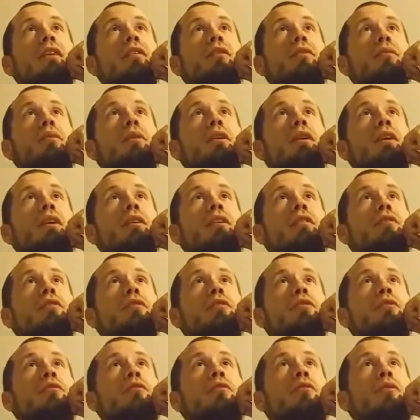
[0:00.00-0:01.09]

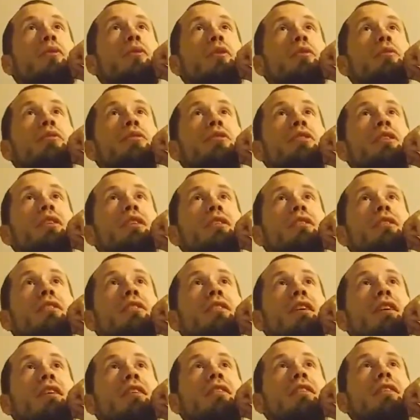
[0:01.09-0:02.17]
392, 406,
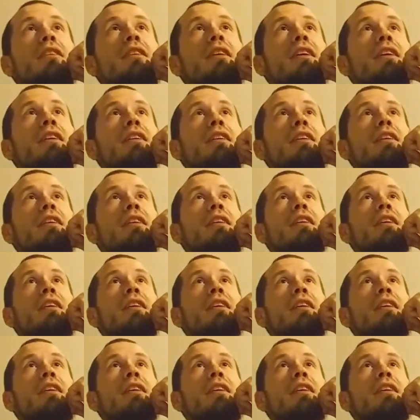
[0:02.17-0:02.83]
1980.